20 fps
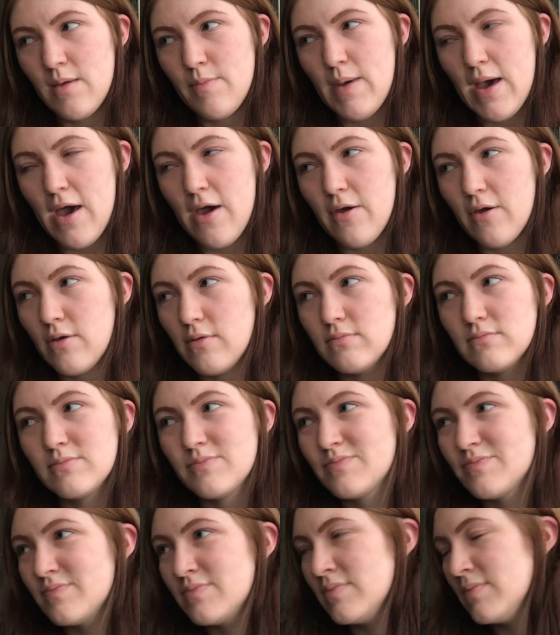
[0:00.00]
about, I
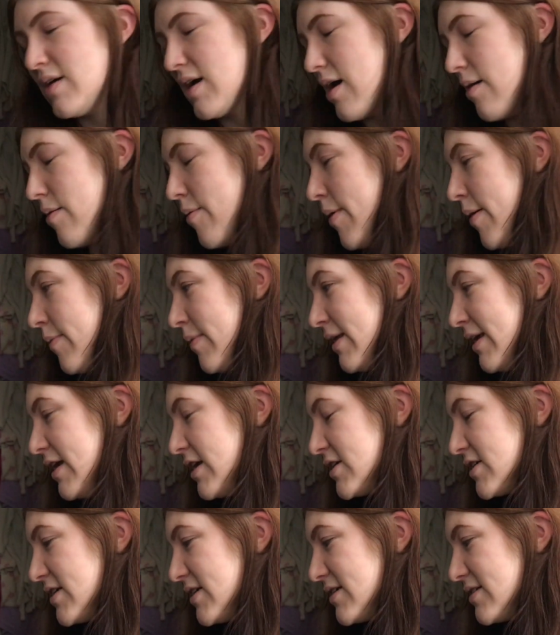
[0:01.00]
can't remember how many
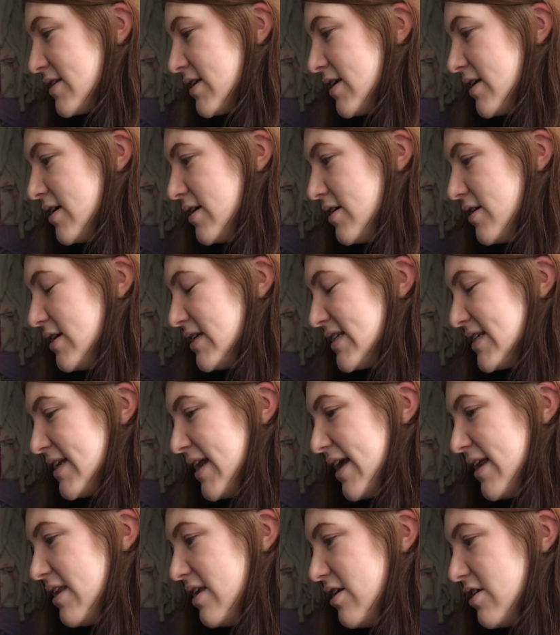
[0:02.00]
years it is. Is it
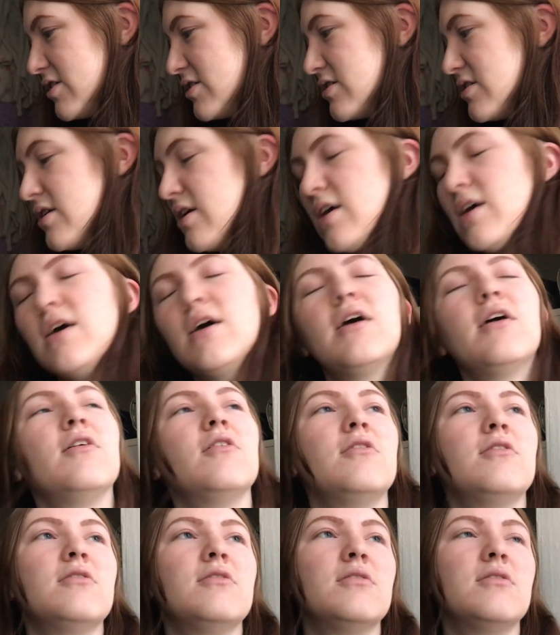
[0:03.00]
9 years?
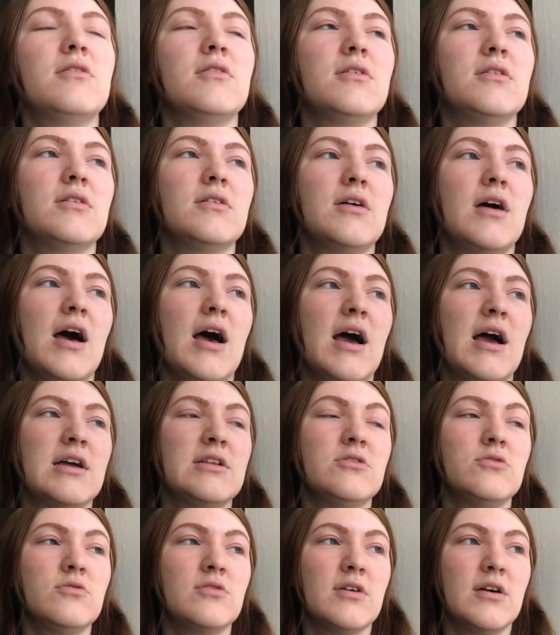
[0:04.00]
I
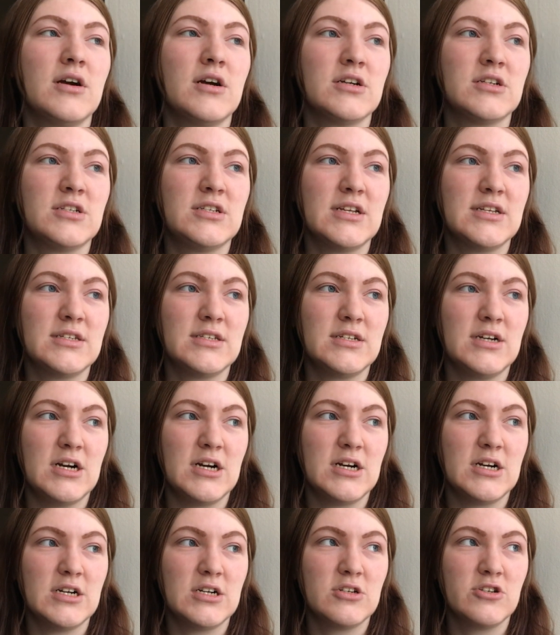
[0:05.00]
know that her
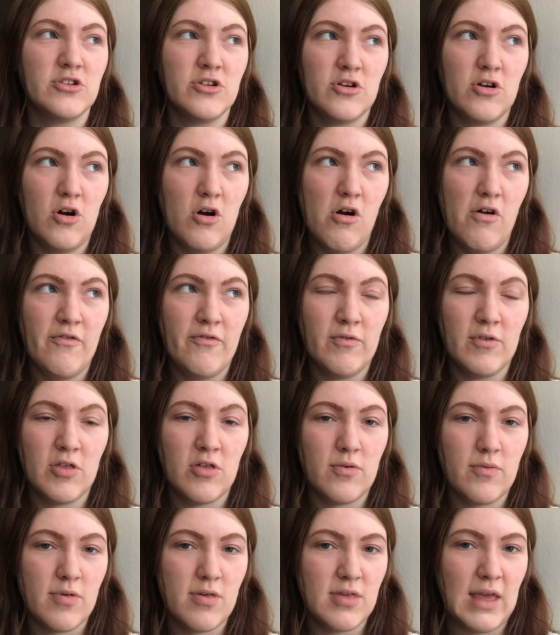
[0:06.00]
sister took off when
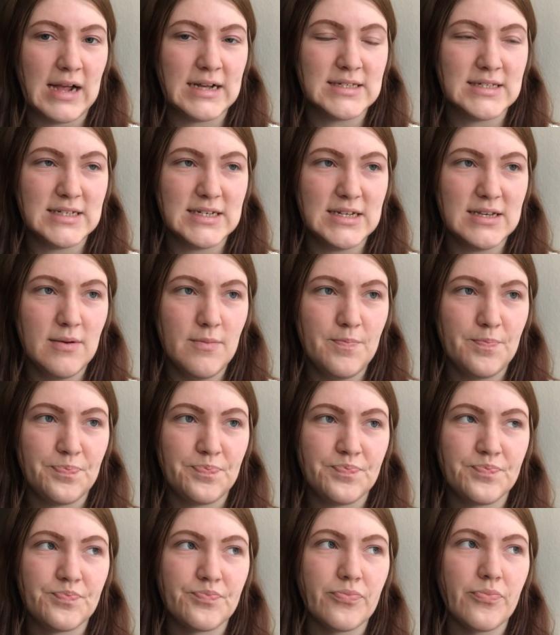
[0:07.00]
she was 16,
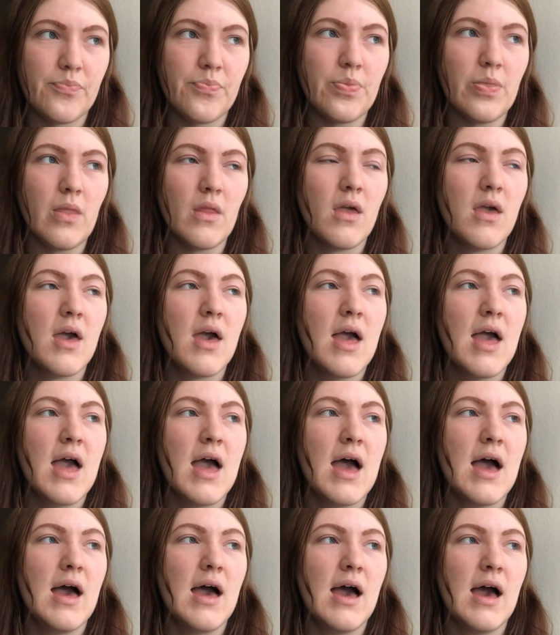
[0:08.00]

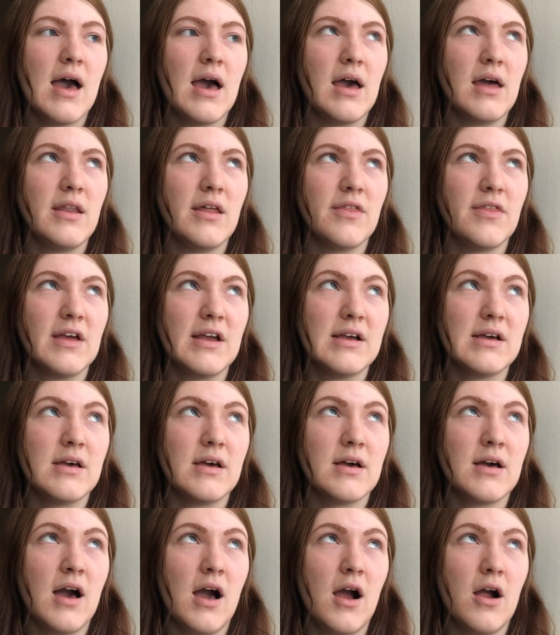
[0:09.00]
and I think
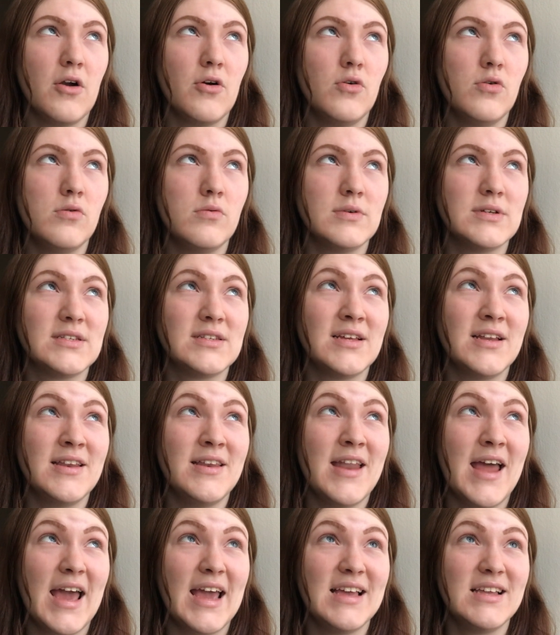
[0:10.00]
Carol was
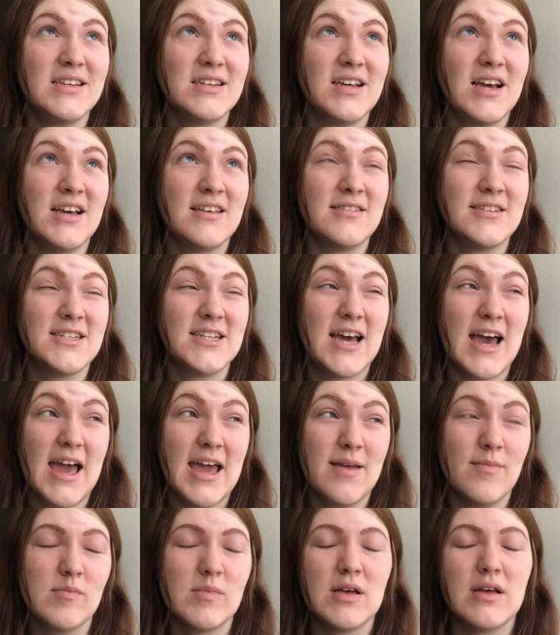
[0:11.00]
9 at the
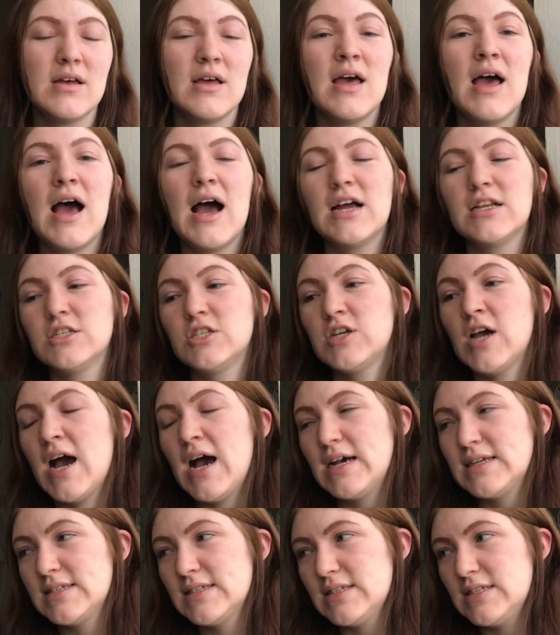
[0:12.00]
time, and she
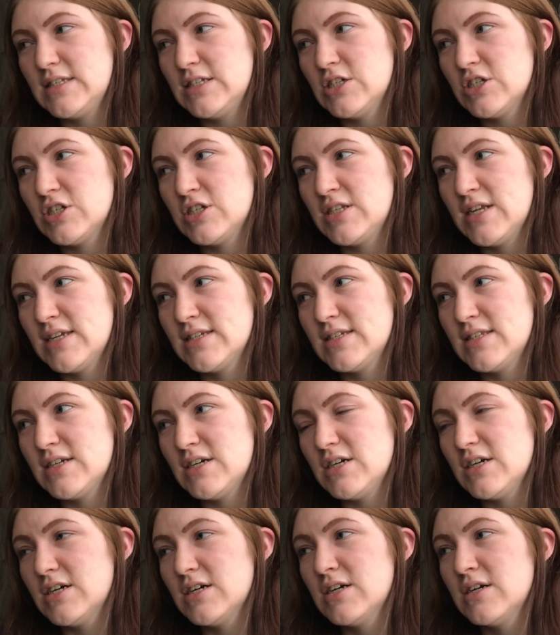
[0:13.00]
hasn't seen her
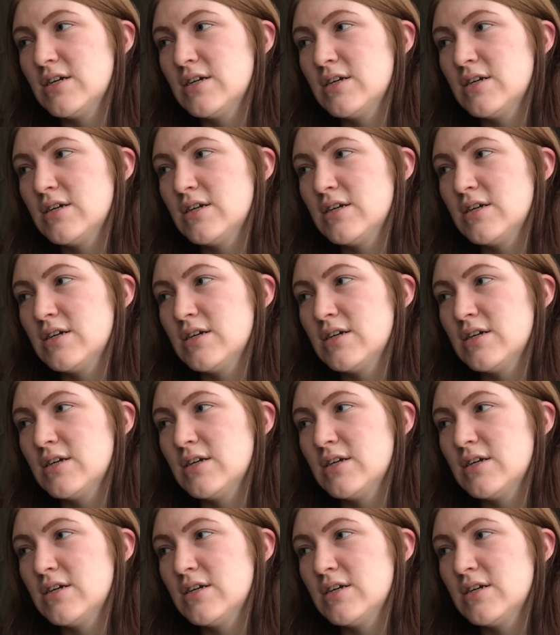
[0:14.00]
sister